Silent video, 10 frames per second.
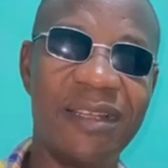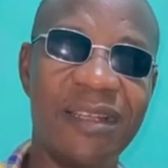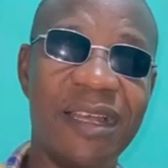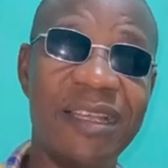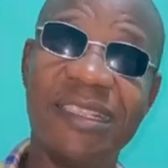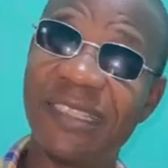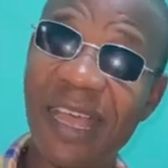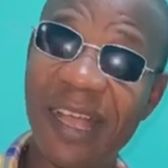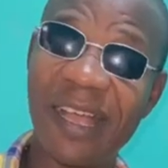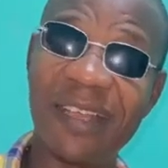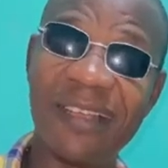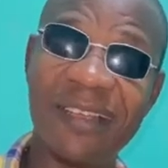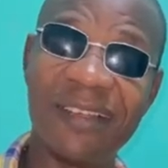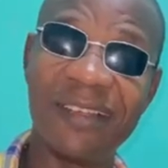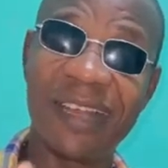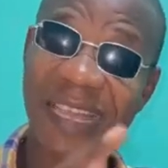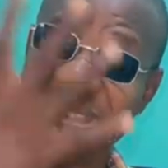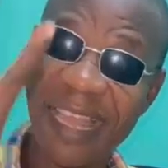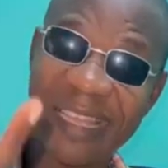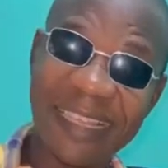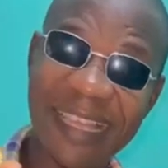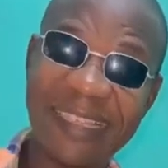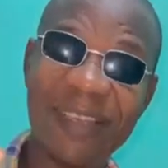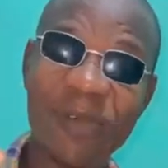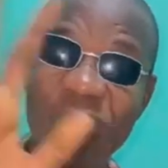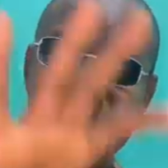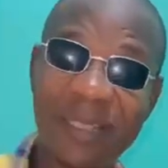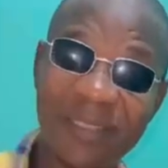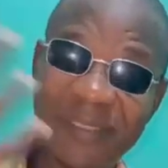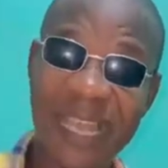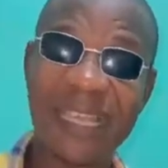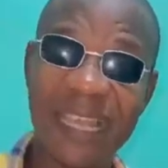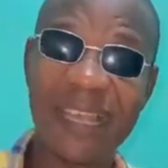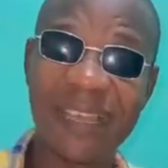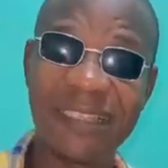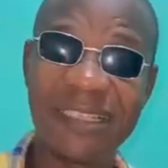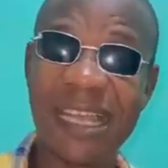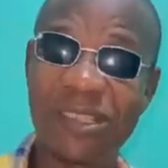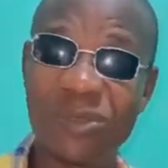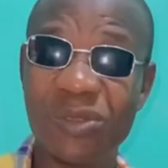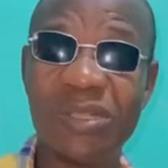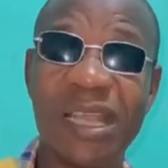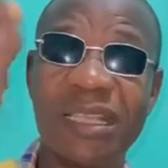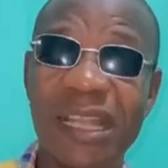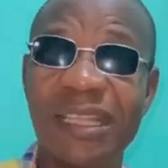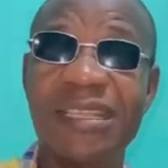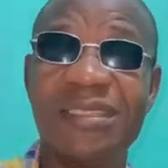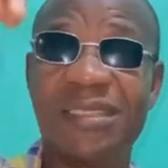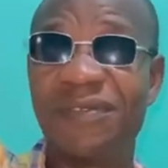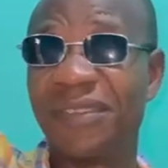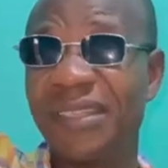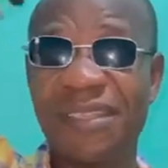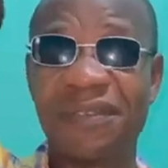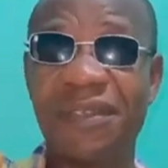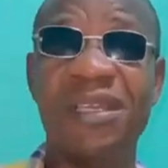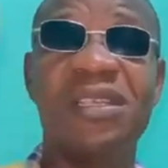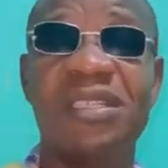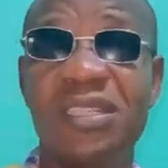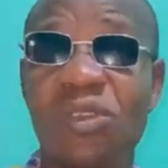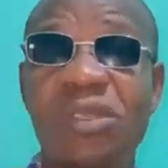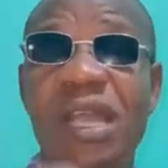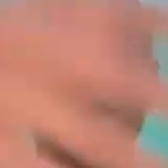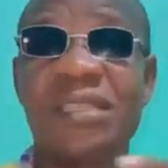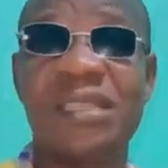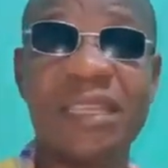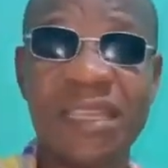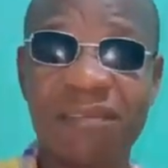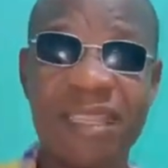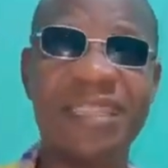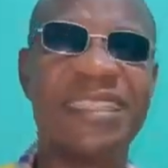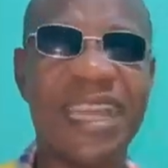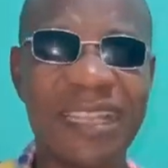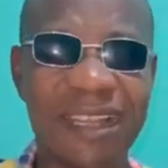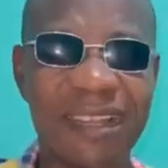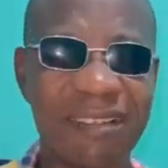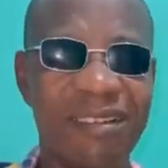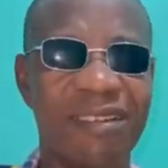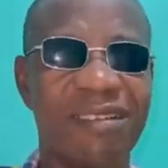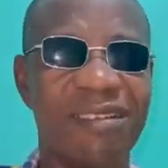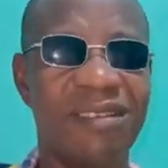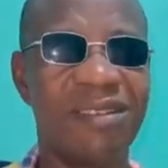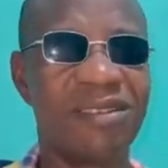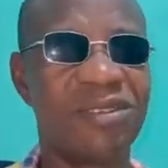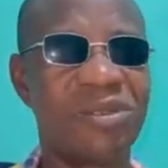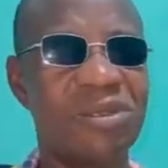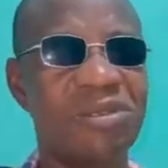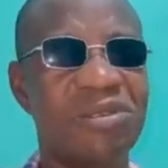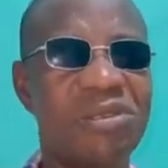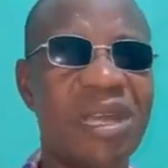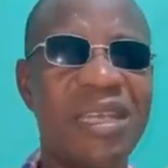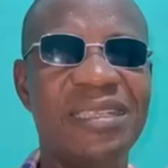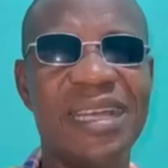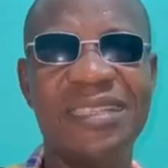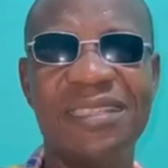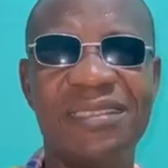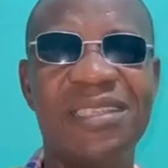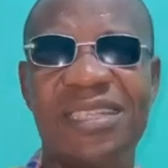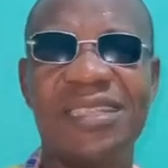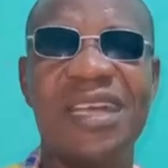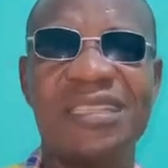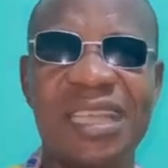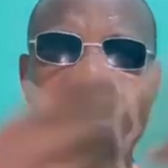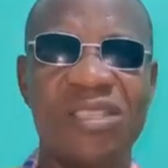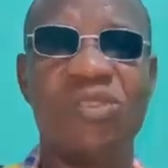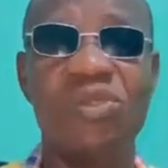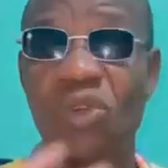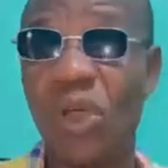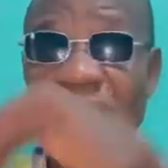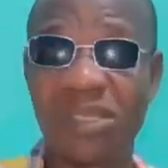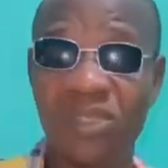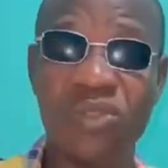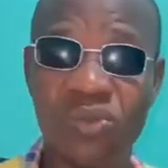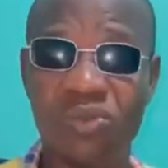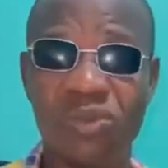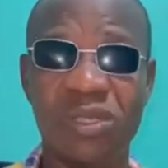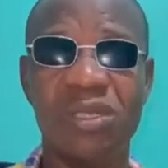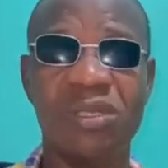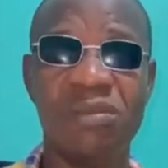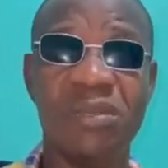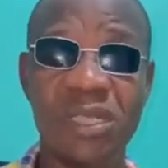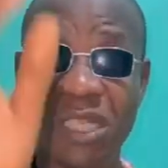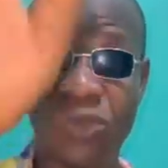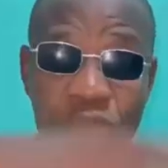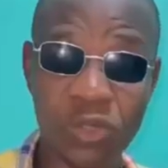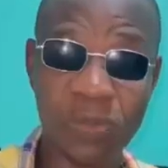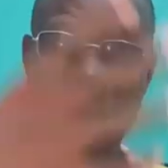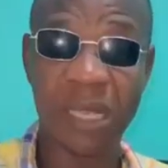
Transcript: And she said, Ghana? Yes. Which part of China? She doesn't know that Ghana is different. She thought that it's an area in China. So you are in Nigeria, you think that they are seeing you. No one is seeing you. Me, they told me, I